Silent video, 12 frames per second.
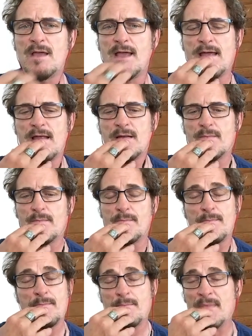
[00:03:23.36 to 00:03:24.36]
and
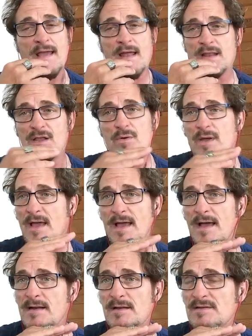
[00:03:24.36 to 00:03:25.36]
man, you
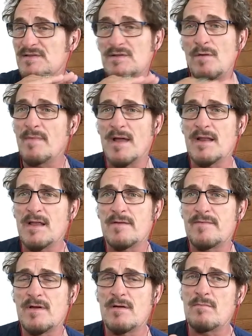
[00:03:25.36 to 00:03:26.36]
had so many
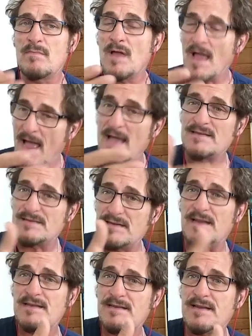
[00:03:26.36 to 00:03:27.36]
of them, as
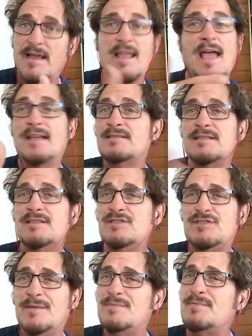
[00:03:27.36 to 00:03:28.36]
did Tig, as did
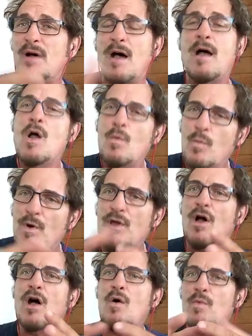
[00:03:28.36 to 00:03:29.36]
Chibs Bob. We
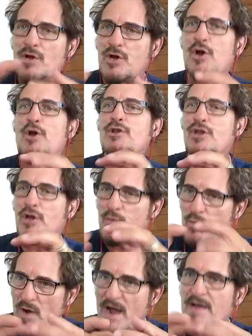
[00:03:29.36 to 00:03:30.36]
all, when Kurt
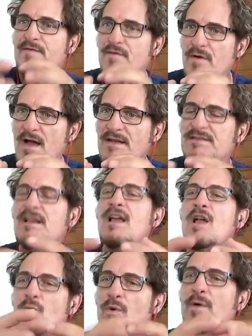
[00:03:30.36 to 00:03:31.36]
could write for us,
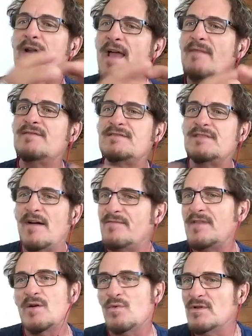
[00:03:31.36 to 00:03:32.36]
we would have stuff
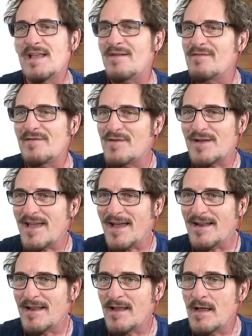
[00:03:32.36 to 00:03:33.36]
that we'll never
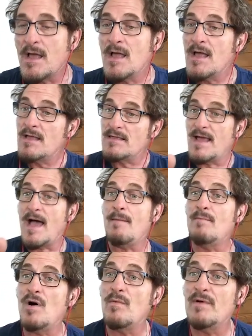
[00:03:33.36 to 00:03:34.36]
forget.
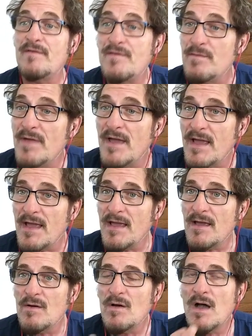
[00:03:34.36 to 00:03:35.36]
That moment for
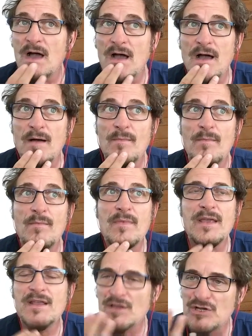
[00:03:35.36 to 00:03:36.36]
me
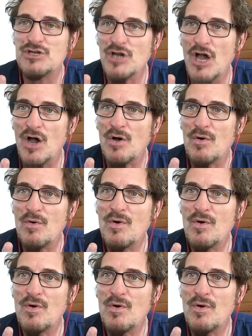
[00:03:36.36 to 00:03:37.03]
in the show,